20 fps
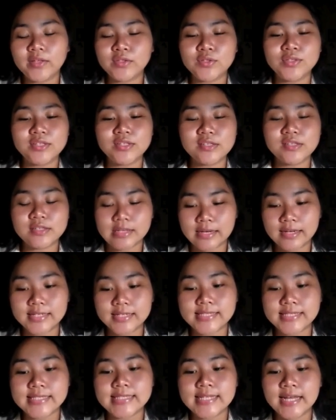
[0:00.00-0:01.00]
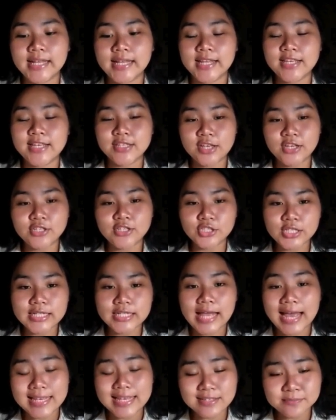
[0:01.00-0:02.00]
to discuss an essential
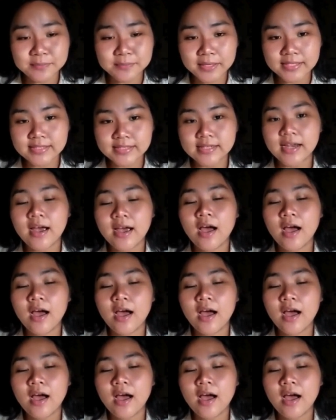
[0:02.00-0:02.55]
aspect